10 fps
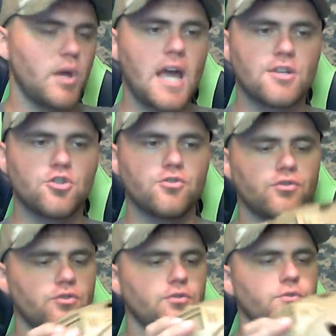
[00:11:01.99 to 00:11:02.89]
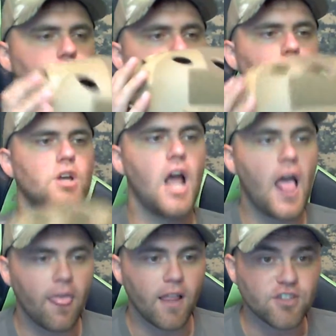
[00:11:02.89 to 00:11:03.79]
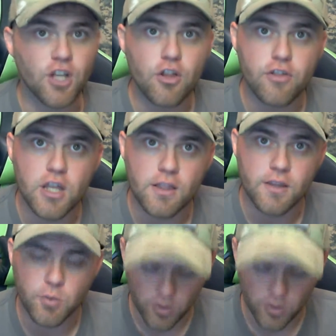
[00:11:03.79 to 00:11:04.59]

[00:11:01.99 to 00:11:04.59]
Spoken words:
patches. So that's another thing that I'm going